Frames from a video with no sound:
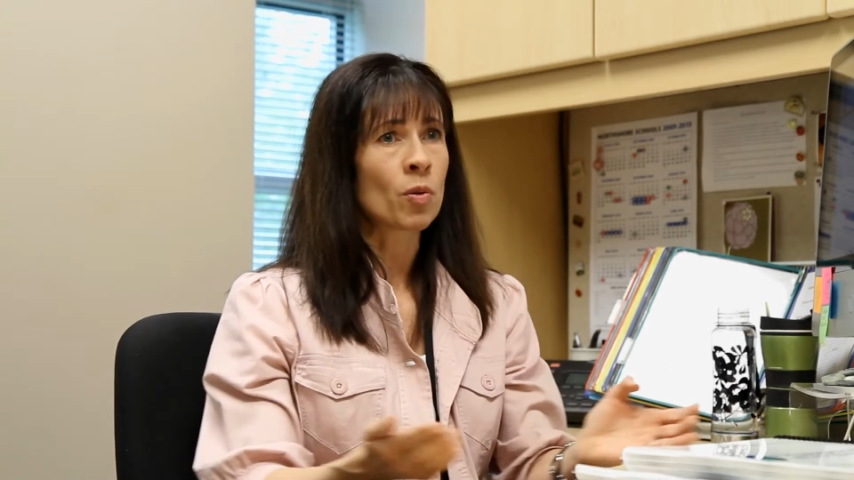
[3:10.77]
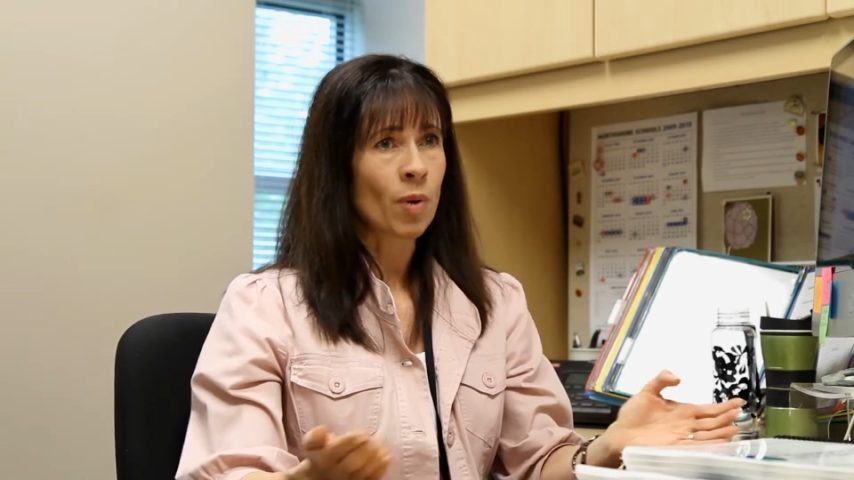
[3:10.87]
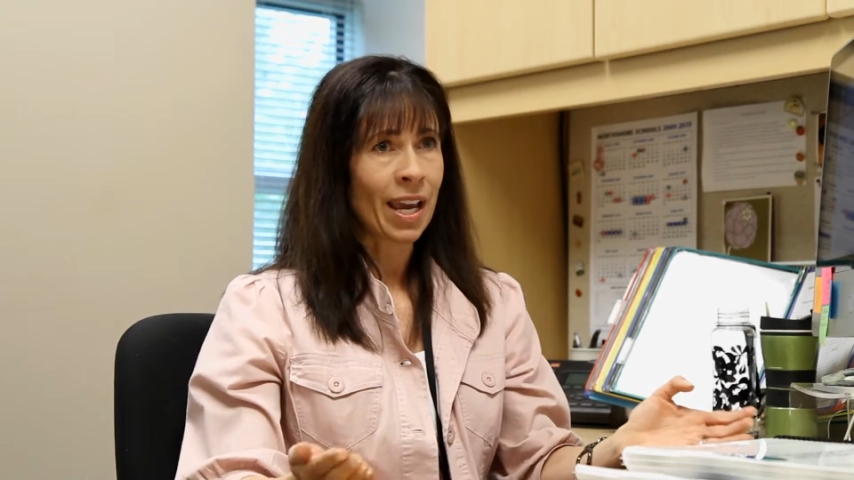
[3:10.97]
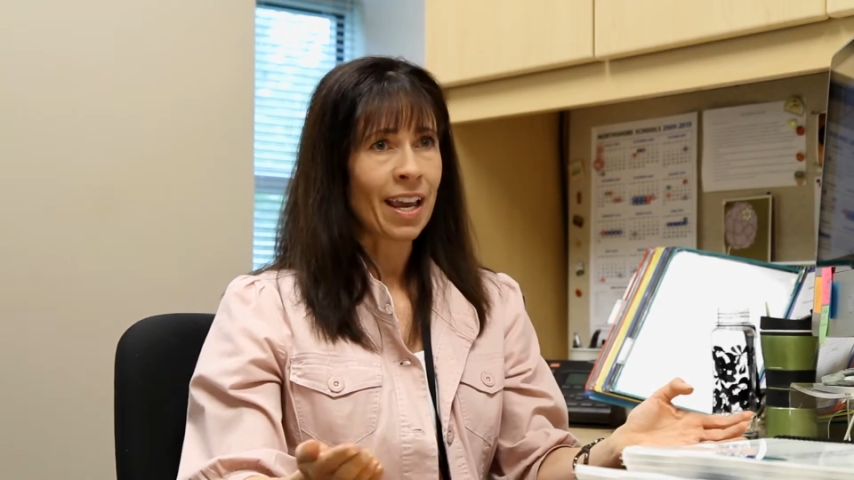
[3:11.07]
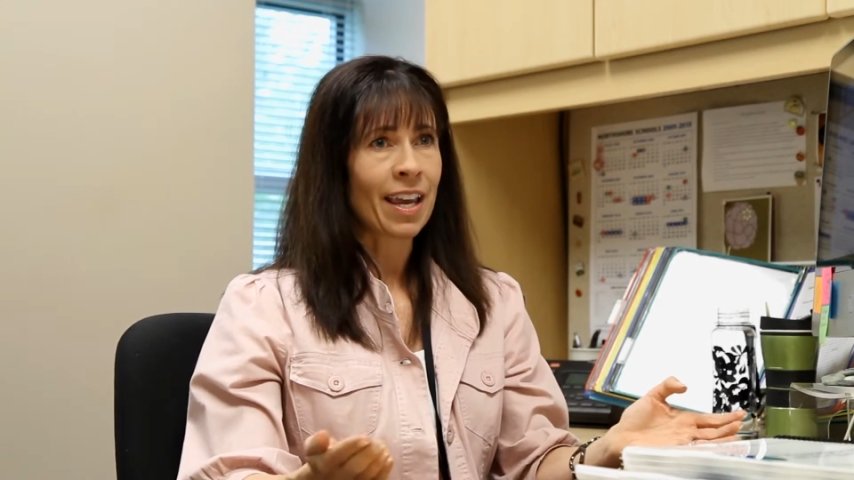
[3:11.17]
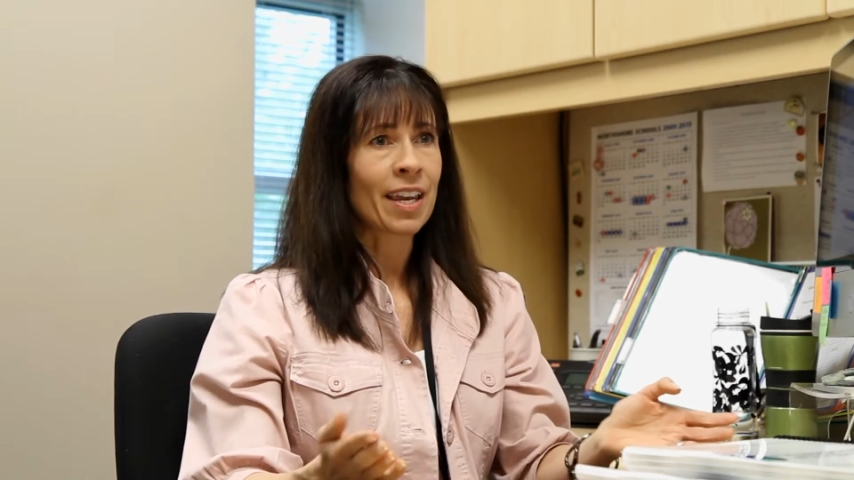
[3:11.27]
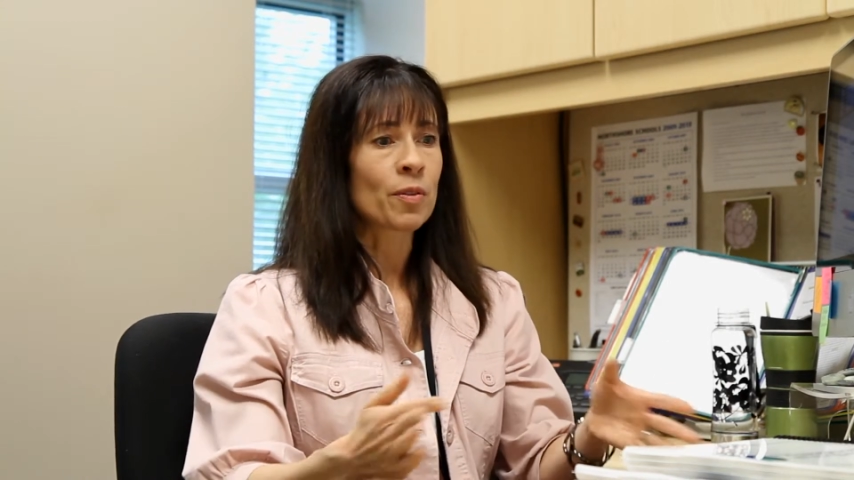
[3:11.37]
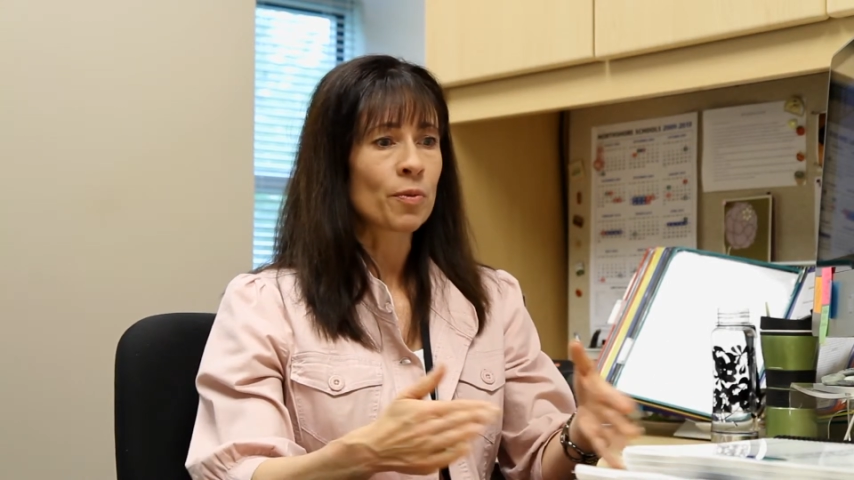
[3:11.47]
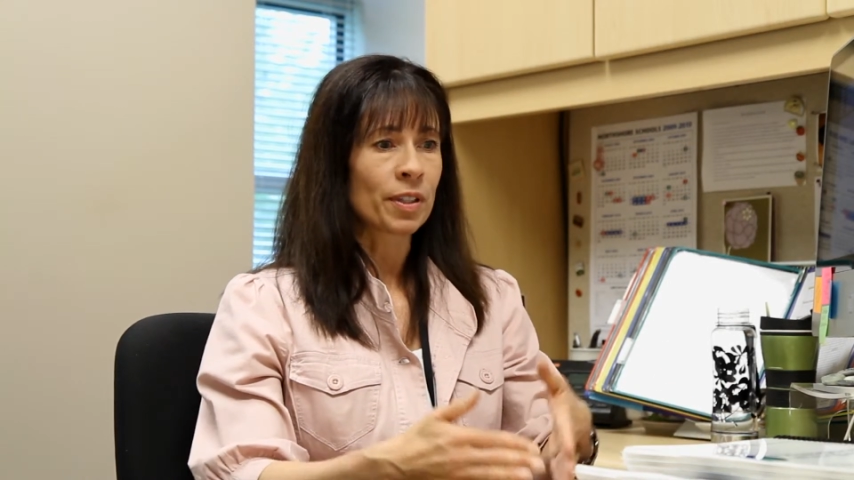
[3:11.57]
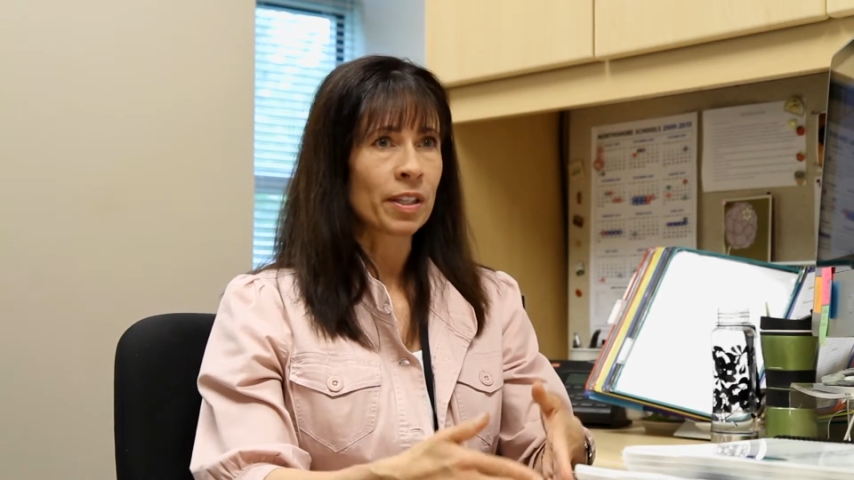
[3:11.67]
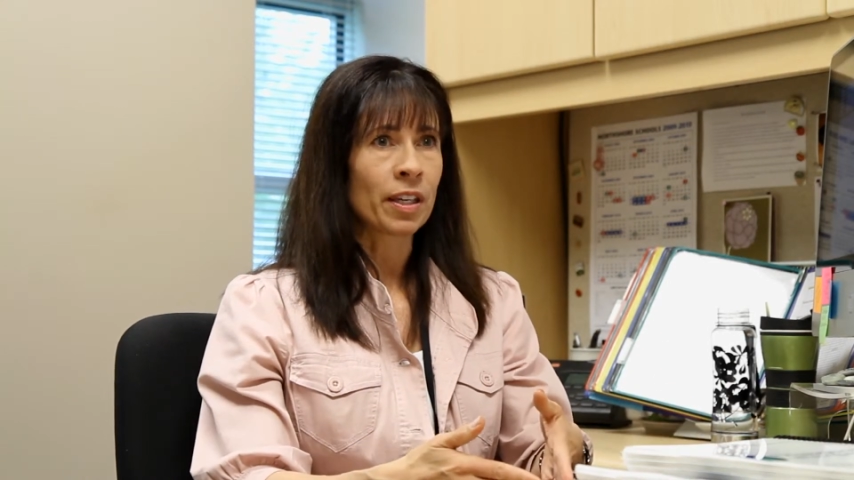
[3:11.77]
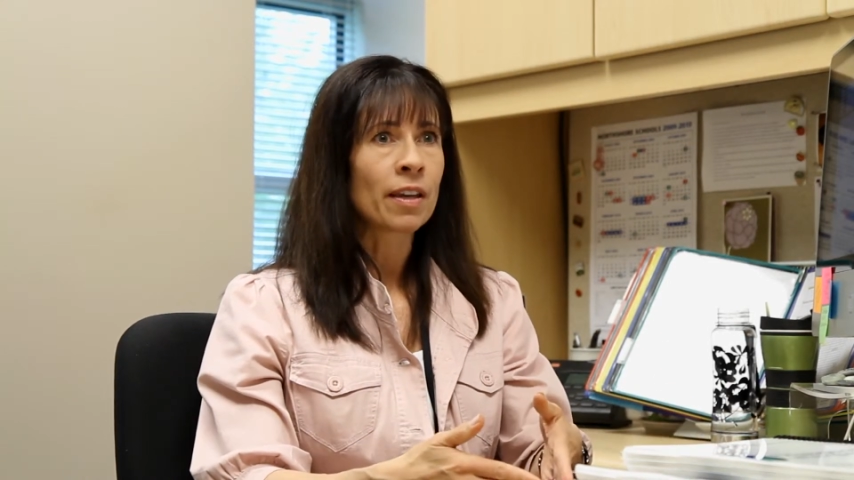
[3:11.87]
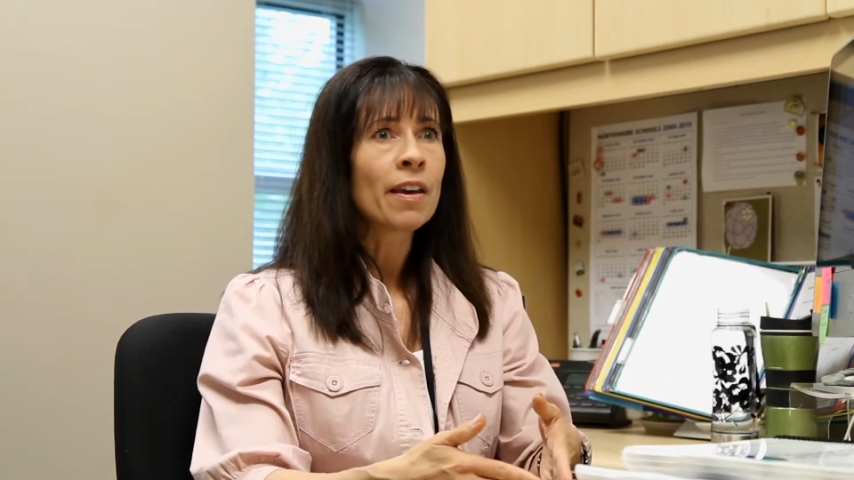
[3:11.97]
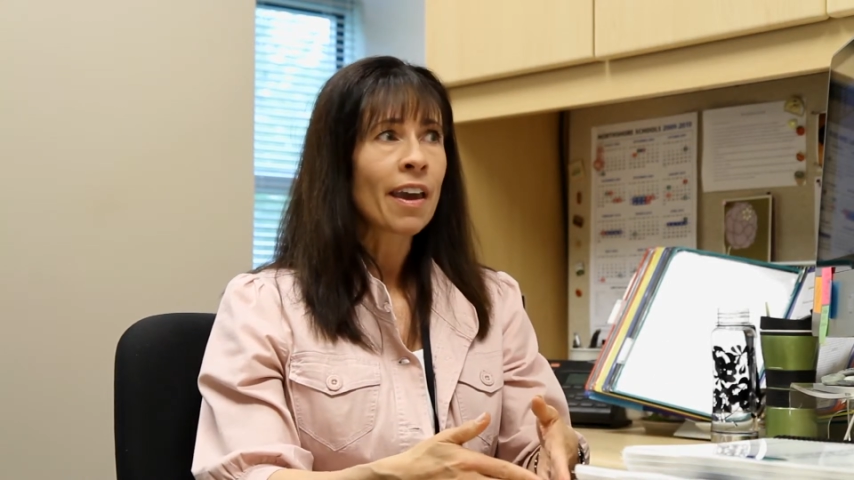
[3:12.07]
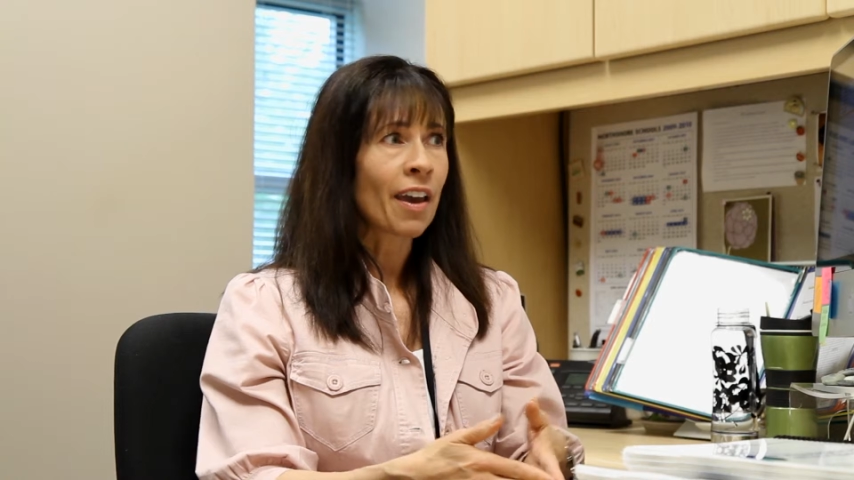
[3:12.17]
away and really